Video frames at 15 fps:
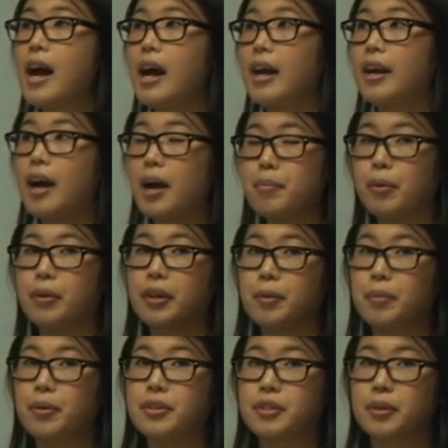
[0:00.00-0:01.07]
and high boiling
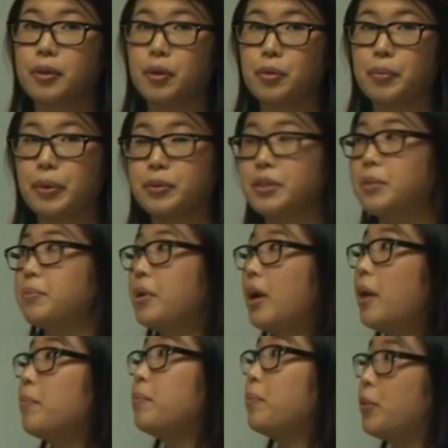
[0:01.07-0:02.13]
points or low melting
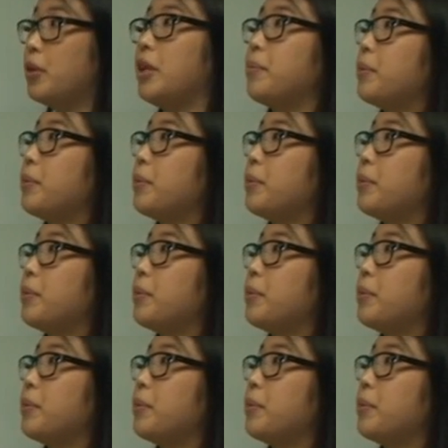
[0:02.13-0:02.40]
uh, boiling